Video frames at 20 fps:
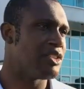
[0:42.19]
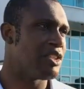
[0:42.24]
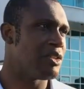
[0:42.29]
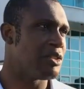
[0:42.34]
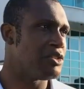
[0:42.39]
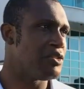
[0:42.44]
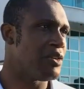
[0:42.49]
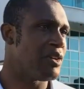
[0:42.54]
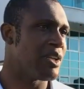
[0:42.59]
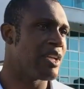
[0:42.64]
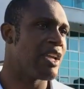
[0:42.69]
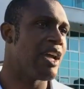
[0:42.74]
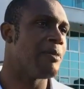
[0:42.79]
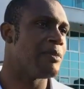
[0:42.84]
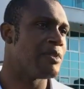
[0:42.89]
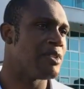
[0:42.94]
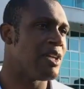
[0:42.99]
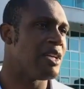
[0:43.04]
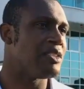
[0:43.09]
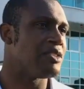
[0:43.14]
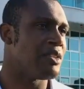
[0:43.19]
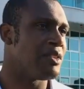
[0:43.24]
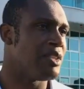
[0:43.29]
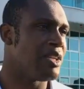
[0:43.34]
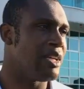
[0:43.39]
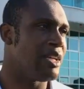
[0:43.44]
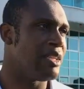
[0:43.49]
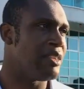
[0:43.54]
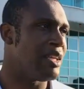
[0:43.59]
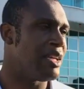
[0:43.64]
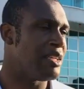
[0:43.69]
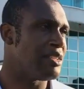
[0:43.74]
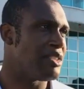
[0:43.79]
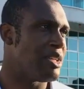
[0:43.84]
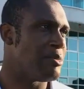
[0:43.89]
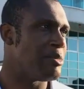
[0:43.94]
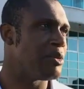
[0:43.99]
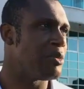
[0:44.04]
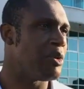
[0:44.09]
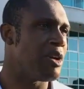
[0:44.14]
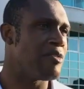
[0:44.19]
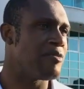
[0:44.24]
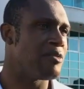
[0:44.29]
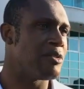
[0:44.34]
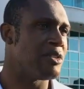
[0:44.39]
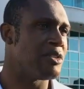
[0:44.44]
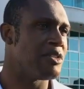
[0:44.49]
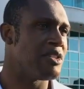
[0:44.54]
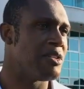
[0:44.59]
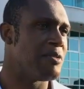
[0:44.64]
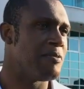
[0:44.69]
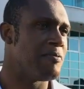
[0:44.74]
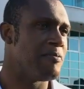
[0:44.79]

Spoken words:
so trying to capitalise on that, and that seemed to work for us.